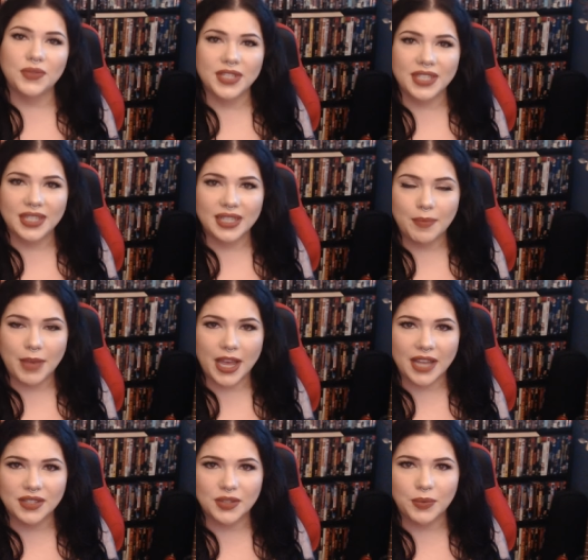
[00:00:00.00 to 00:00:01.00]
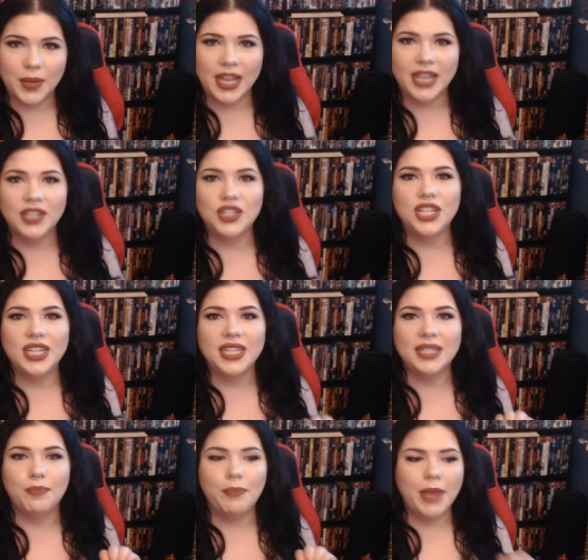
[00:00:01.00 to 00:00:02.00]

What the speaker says: recently passed away and she is